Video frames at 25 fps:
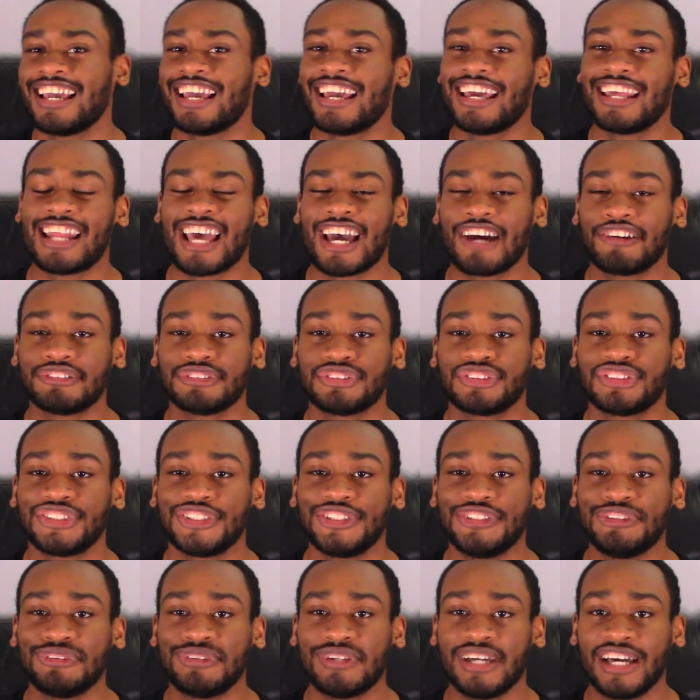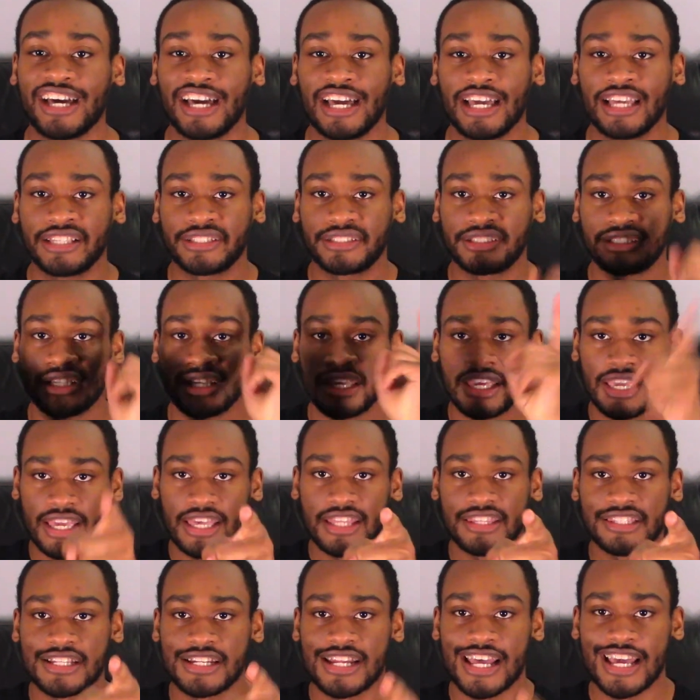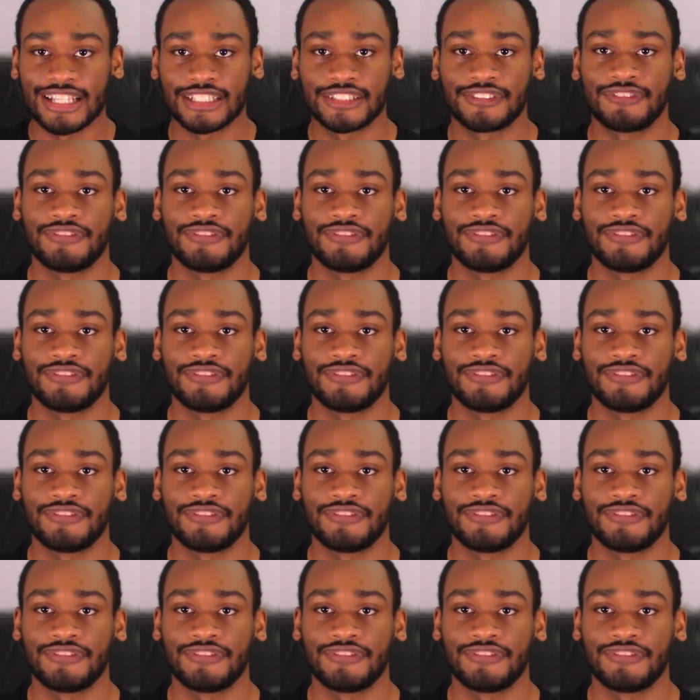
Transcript: and I will see you guys in the next